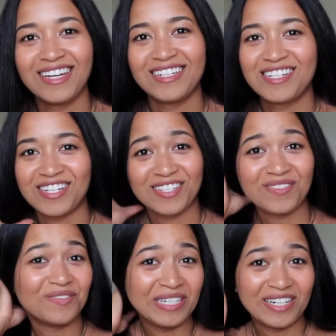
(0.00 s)
it's
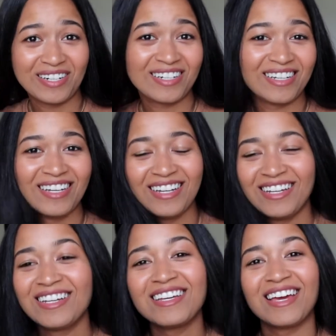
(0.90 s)
just weird
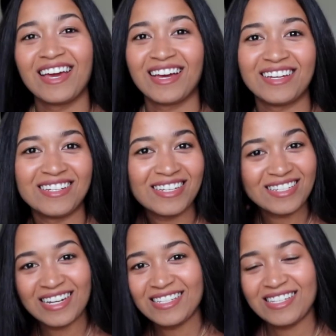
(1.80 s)
and
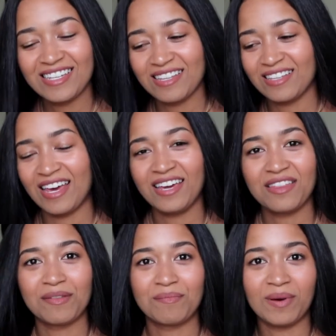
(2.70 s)
it's nice to see the
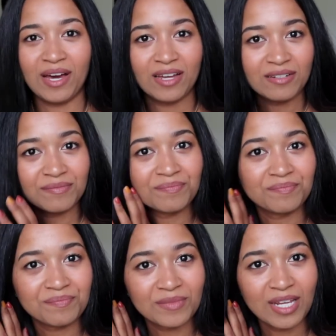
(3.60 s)
length but
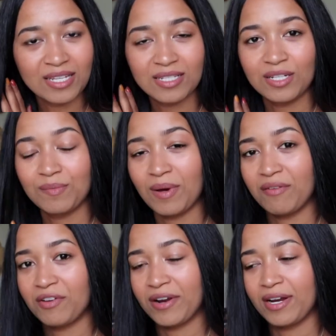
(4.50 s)
it's a little
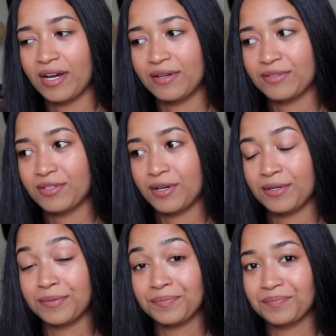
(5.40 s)
puffy right now
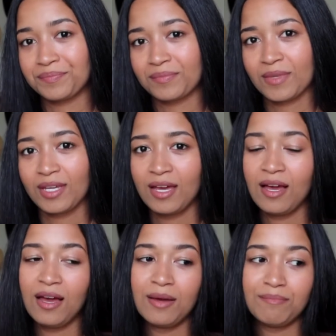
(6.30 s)
so
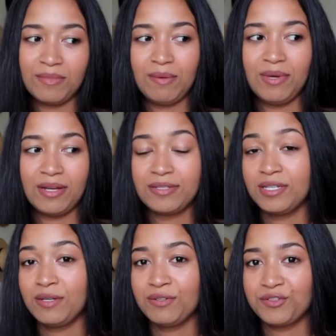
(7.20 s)
maybe I'll
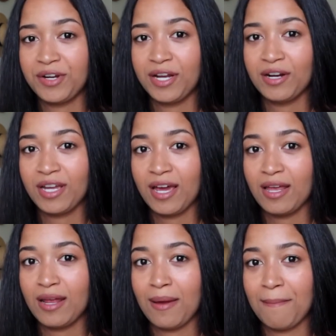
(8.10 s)
see you with straight hair
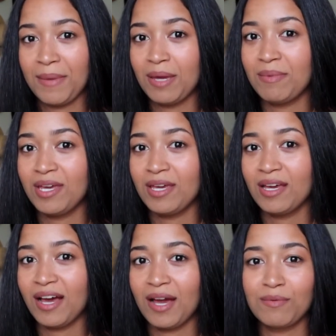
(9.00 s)
again
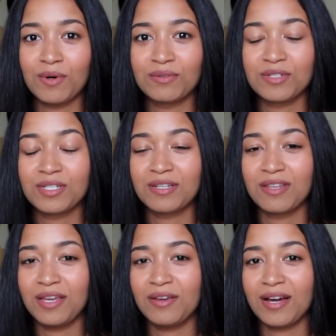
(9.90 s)
maybe I won't
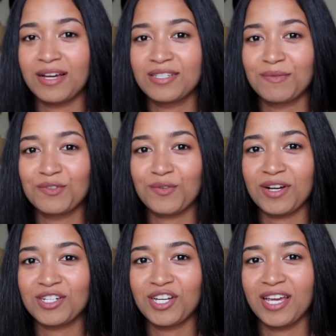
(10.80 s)
thank you guys so much for
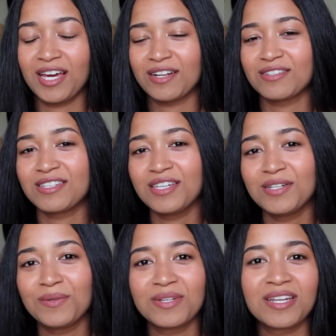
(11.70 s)
watching and I'll
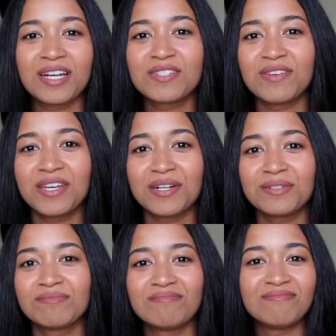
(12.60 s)
see you in the next
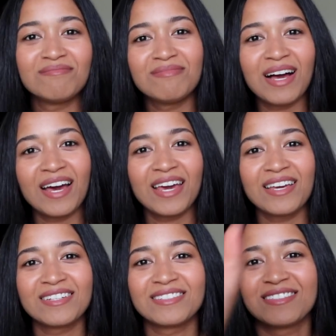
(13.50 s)
video Bye.